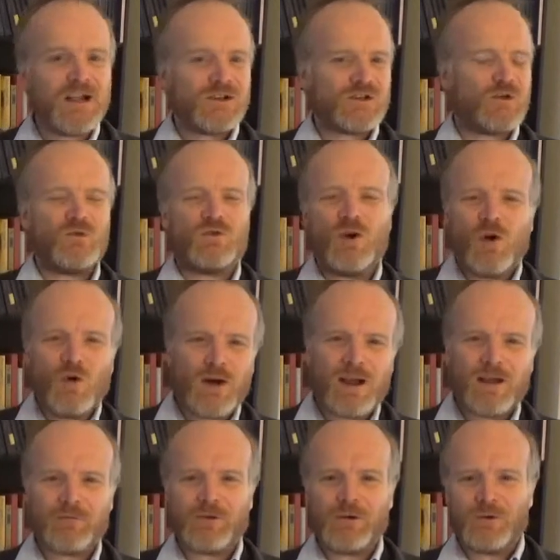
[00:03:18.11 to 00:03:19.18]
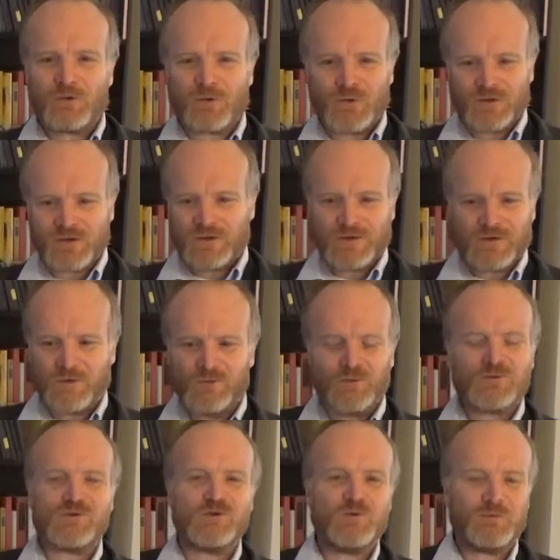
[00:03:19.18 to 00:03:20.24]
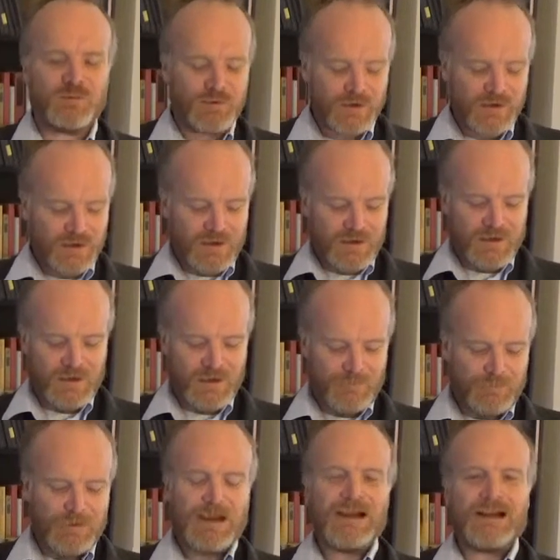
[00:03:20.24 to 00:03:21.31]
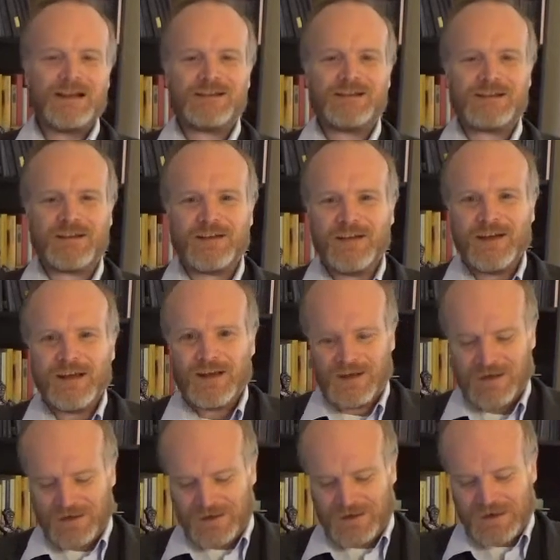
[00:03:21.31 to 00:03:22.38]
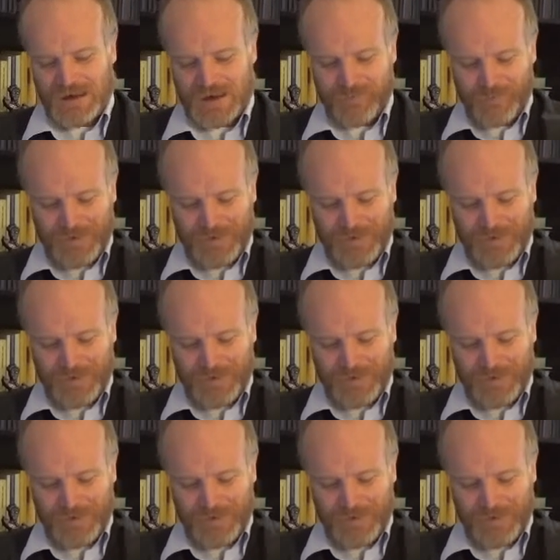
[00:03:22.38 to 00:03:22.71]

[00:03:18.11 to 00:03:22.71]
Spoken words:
So go and have a look on this YouTube playlist I